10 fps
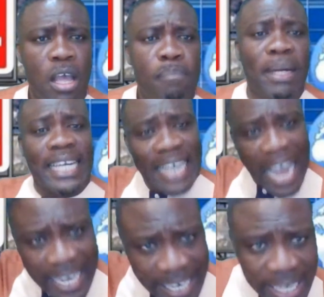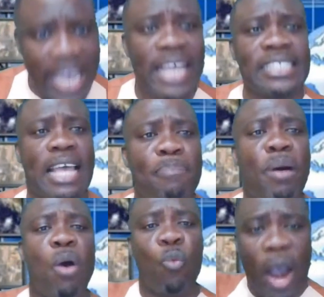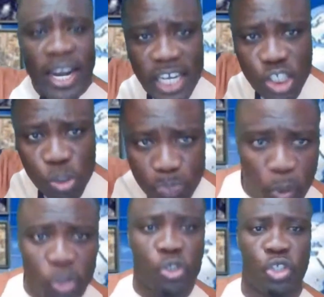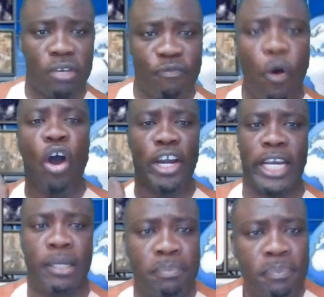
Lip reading: But the guy cares about what is personal for him.